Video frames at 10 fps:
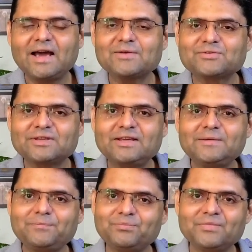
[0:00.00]

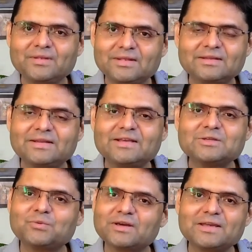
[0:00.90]
seen the
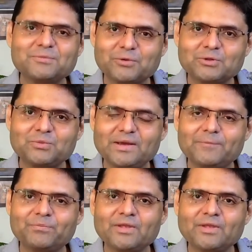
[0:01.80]
things working both way.